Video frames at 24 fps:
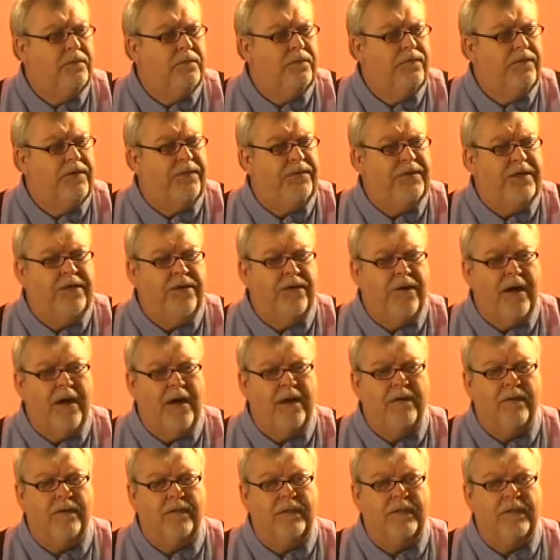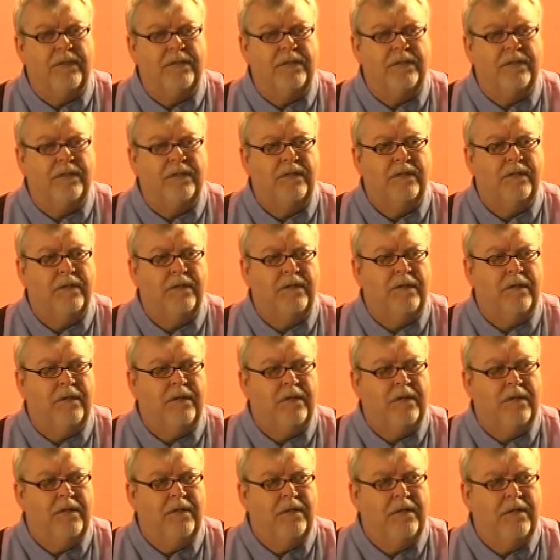15 or higher on this?
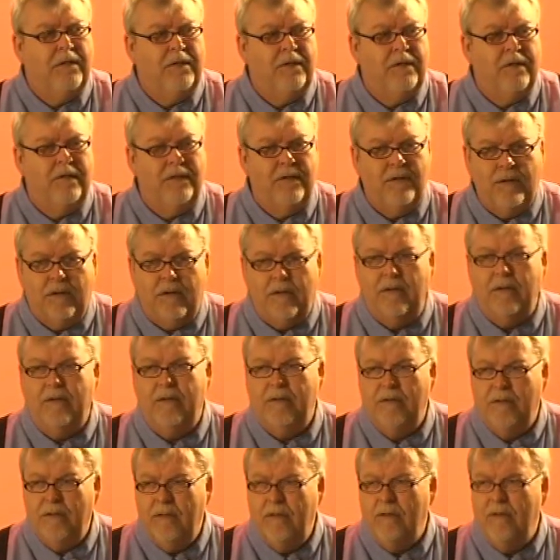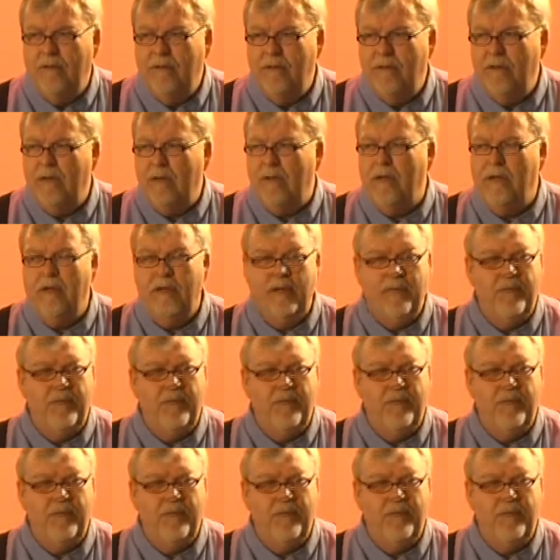Good, good.